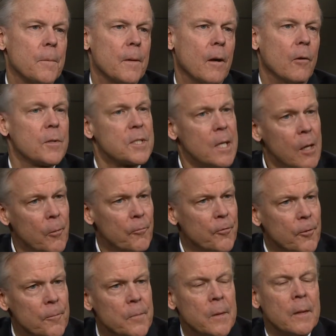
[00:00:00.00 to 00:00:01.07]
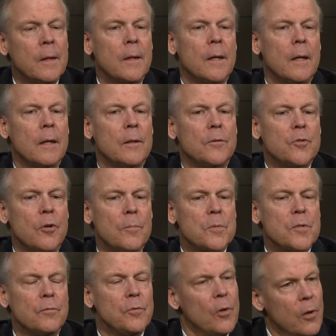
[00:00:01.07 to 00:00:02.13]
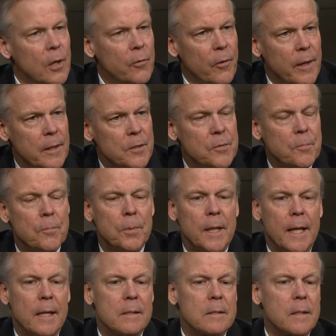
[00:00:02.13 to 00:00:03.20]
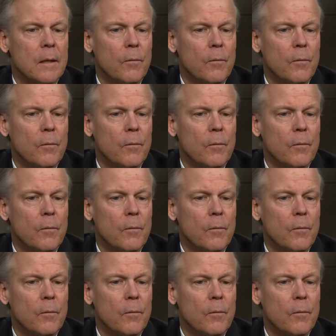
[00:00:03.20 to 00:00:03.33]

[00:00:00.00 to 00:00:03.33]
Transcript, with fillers: always helpful in terms of long range plans.